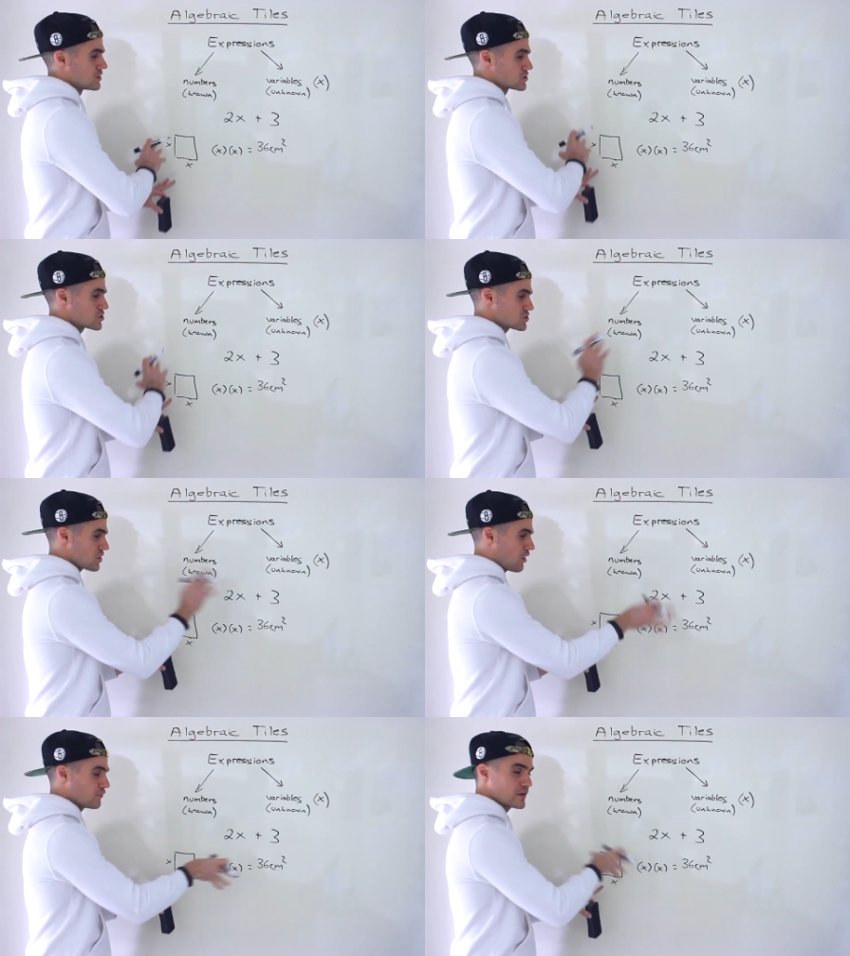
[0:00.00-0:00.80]

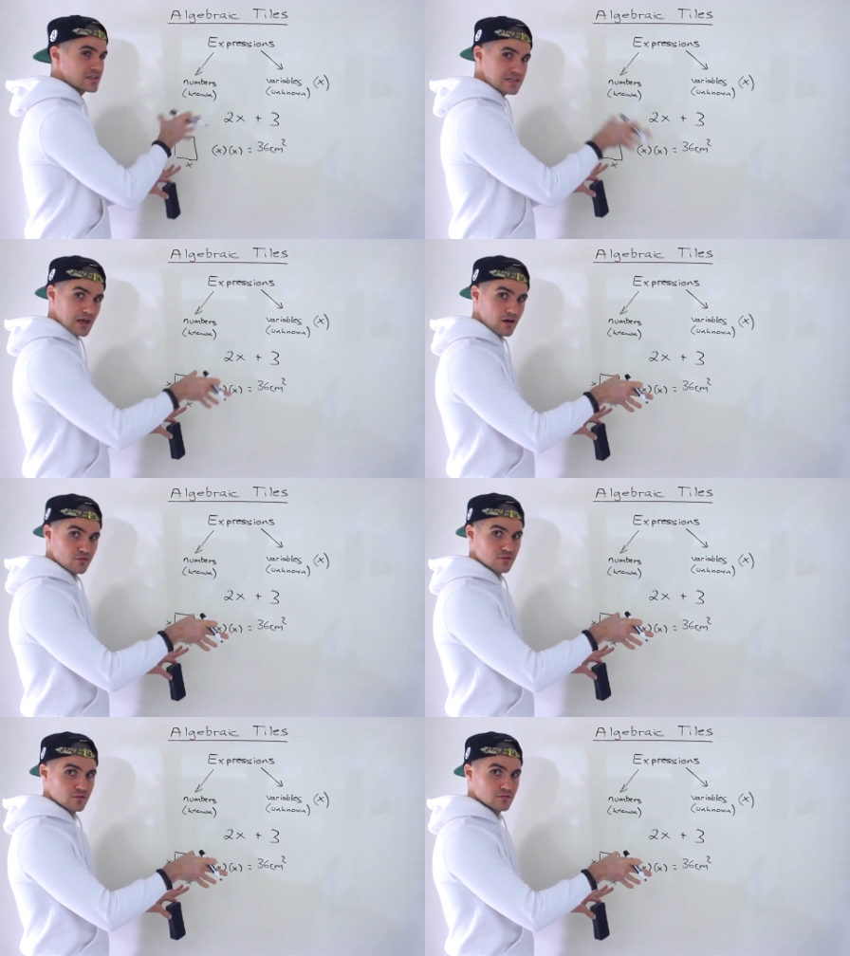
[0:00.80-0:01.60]
solving
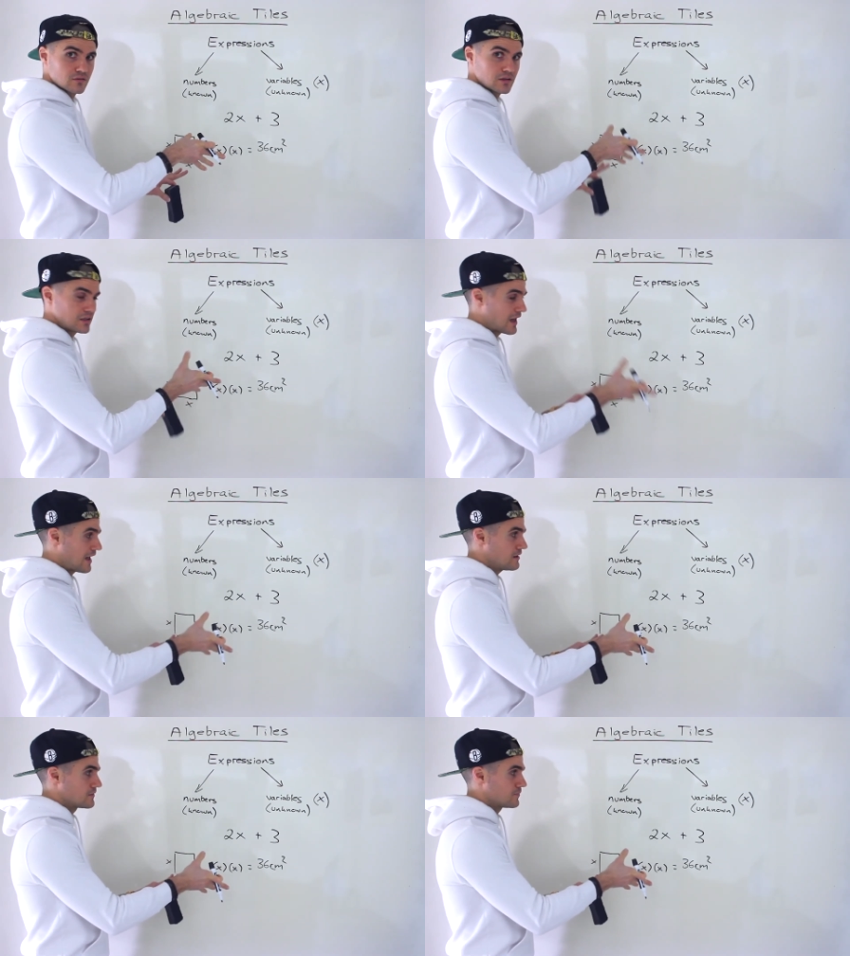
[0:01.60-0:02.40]
stuff
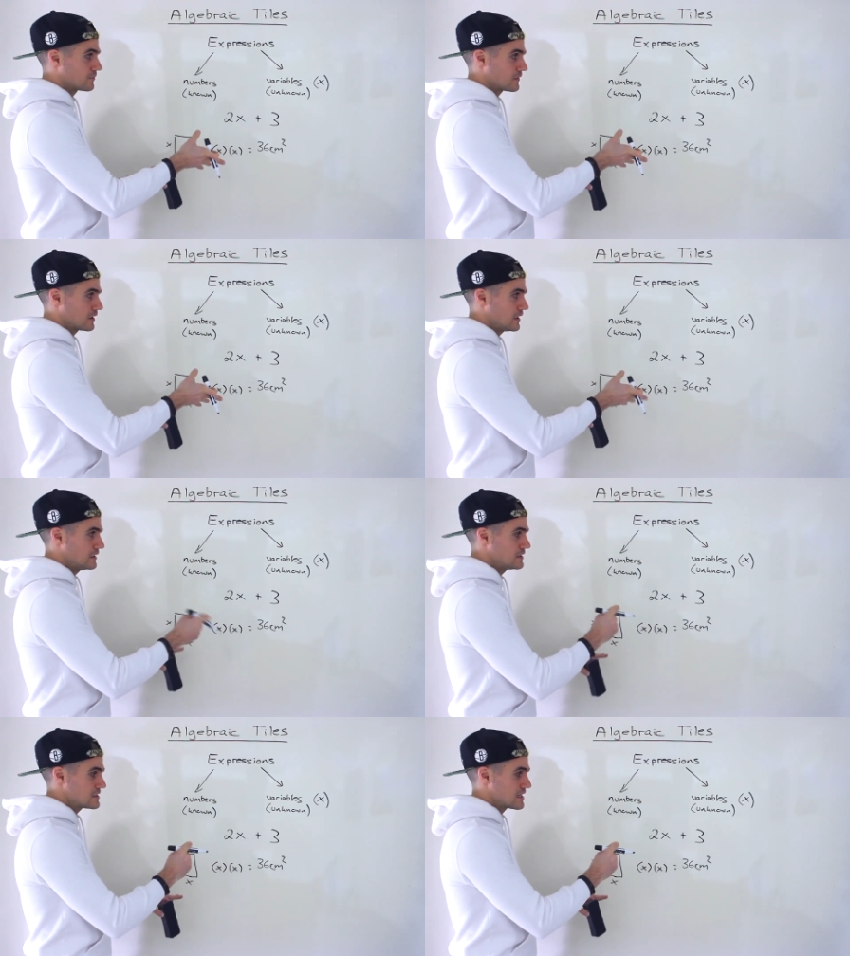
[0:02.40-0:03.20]
yet
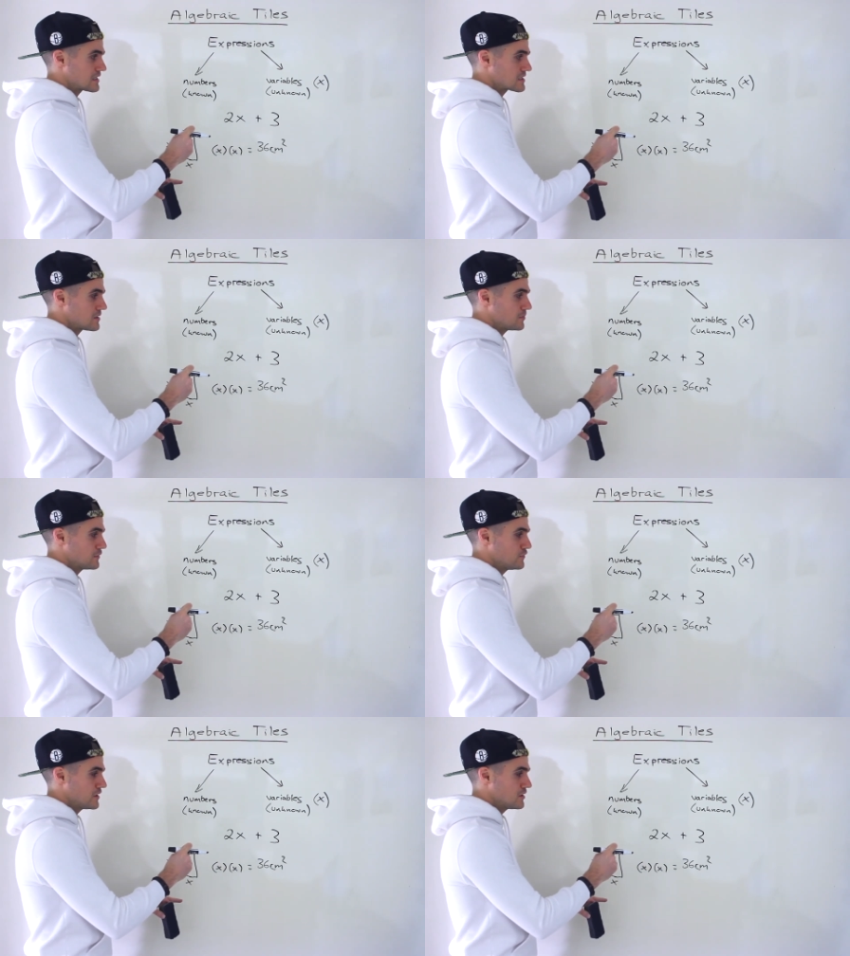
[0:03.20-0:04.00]
in these next couple
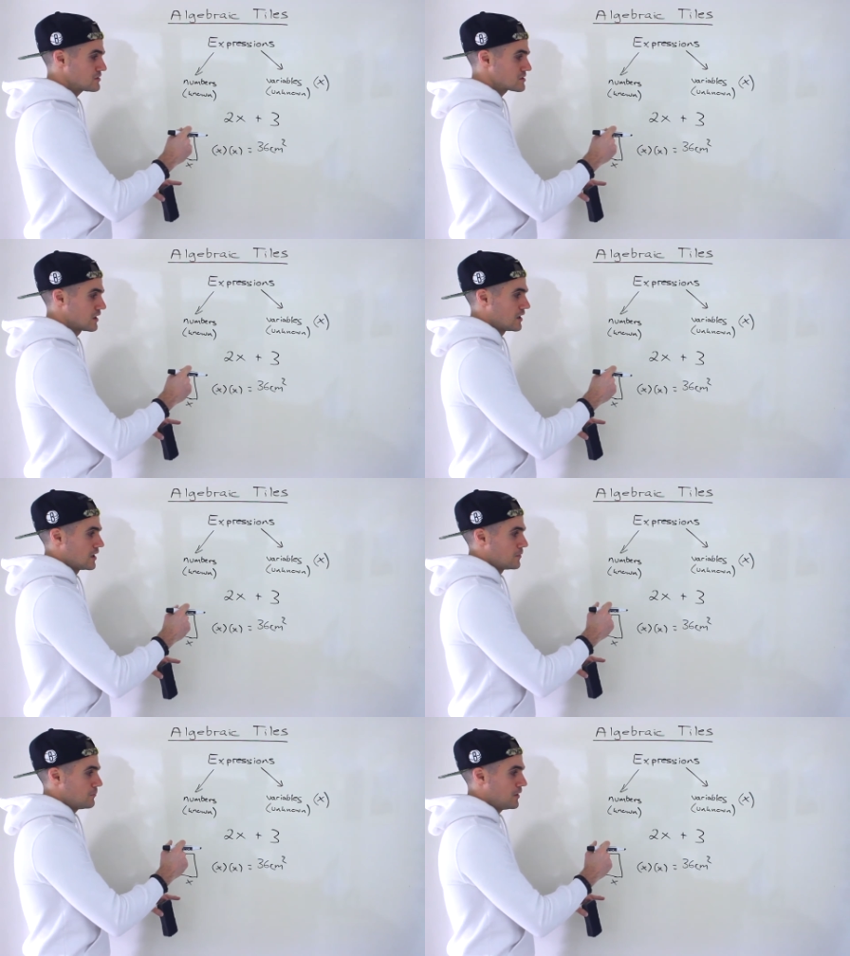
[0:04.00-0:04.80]
of videos,
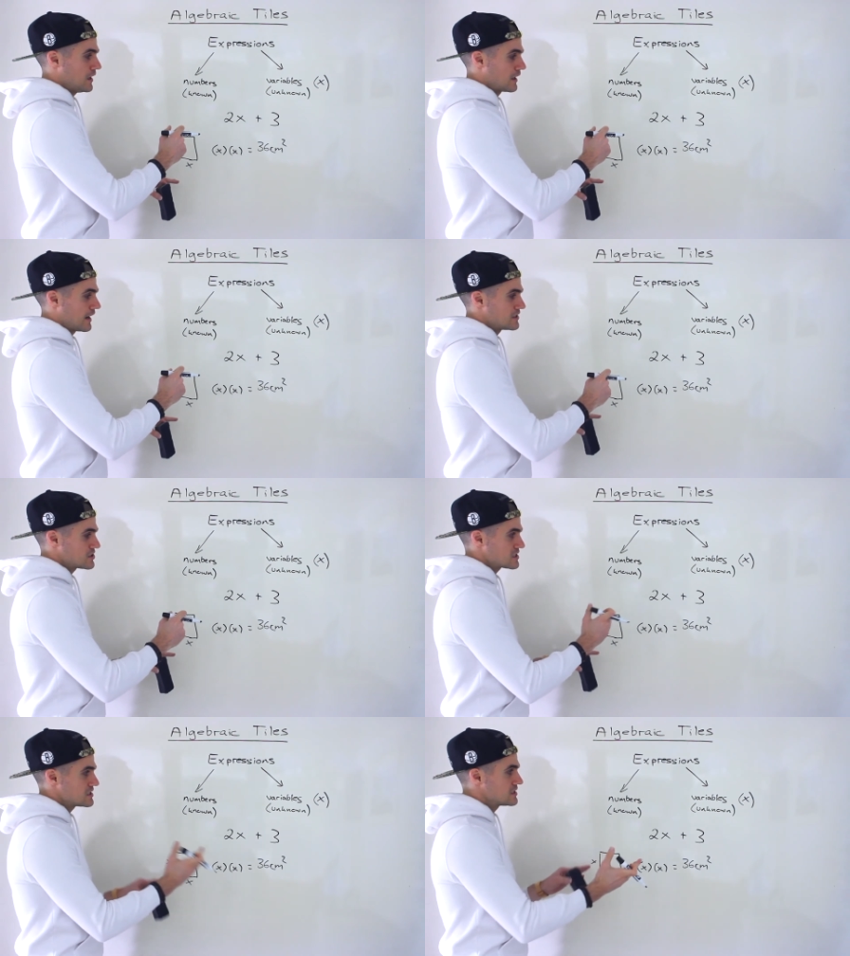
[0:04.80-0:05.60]
but I
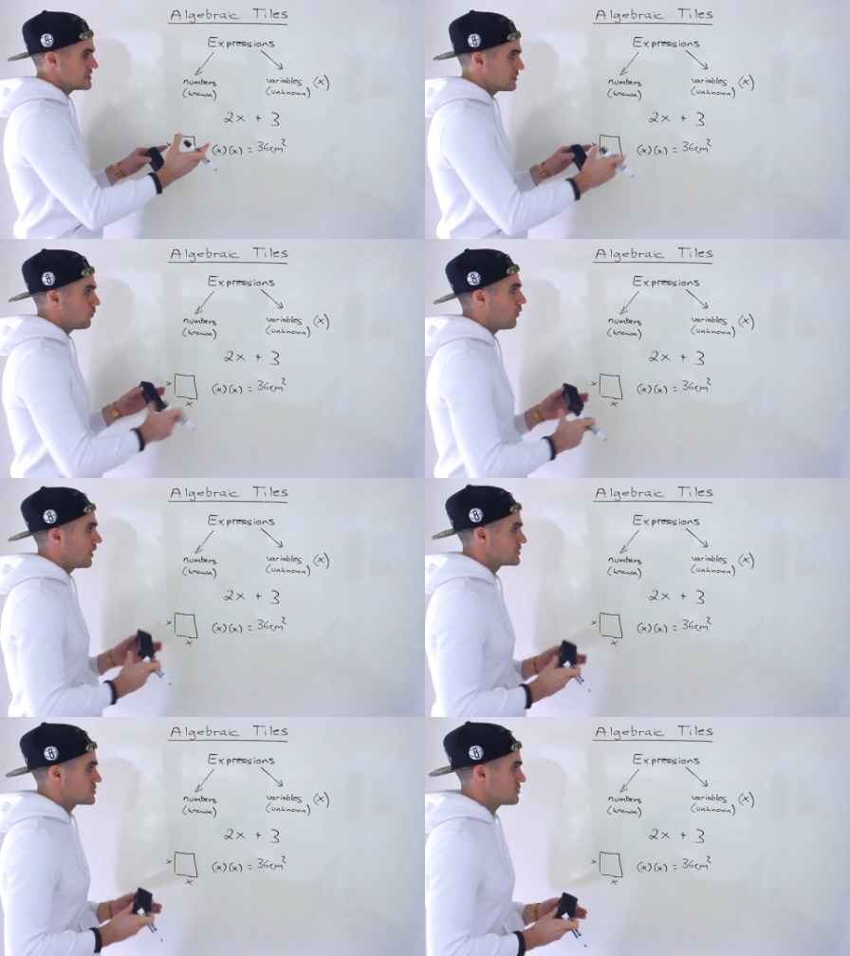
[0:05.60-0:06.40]
just did
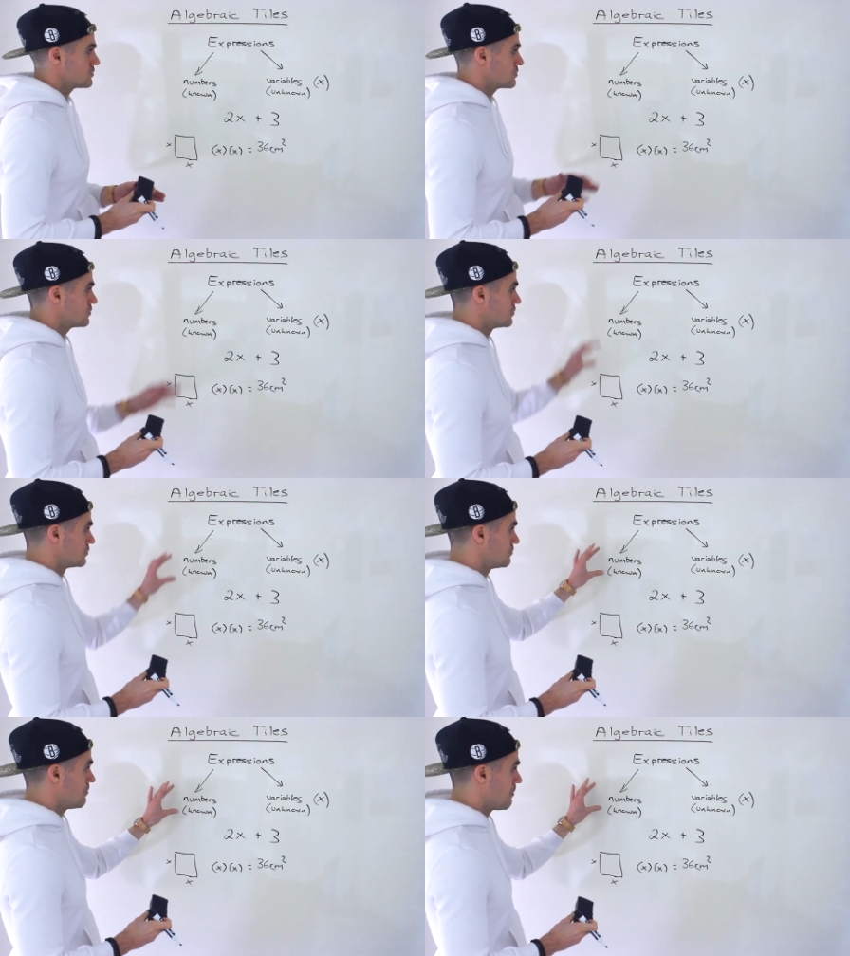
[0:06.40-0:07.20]
want to
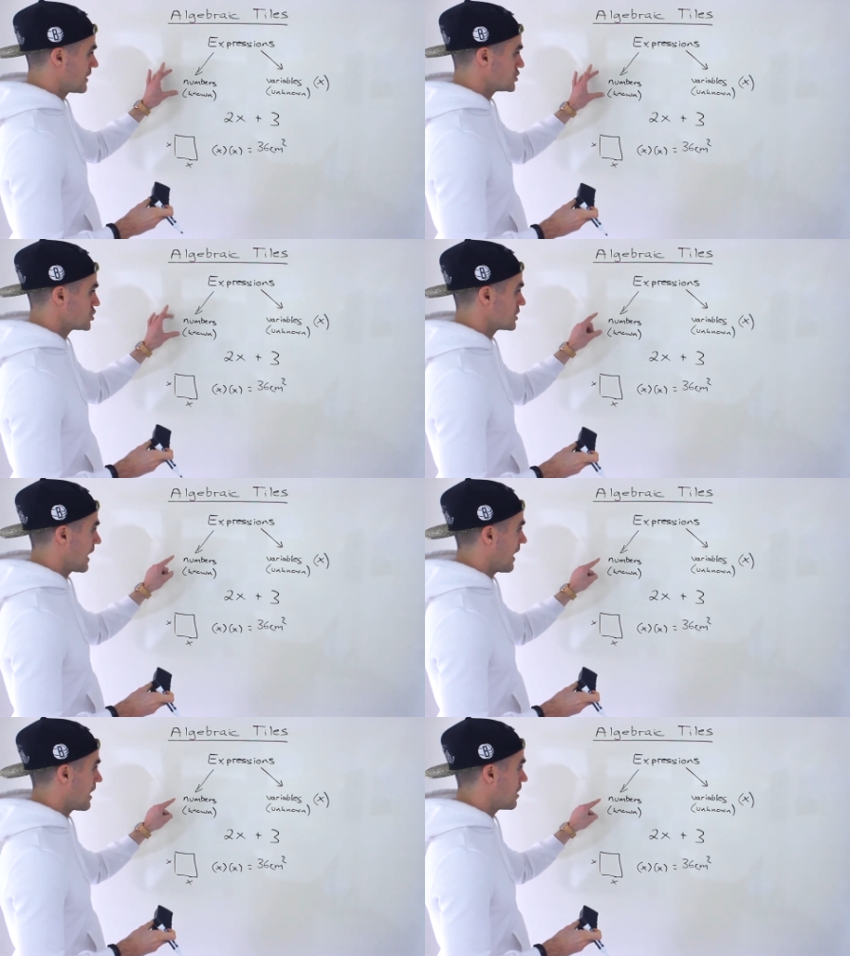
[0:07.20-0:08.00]
mention
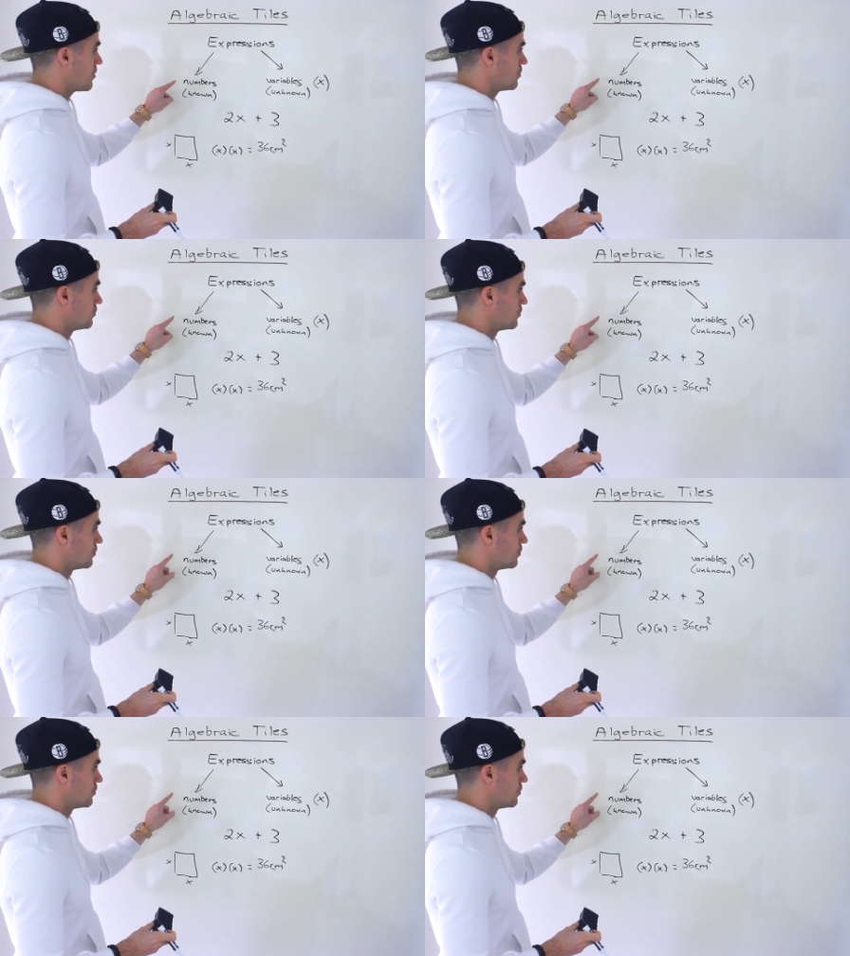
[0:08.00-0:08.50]
how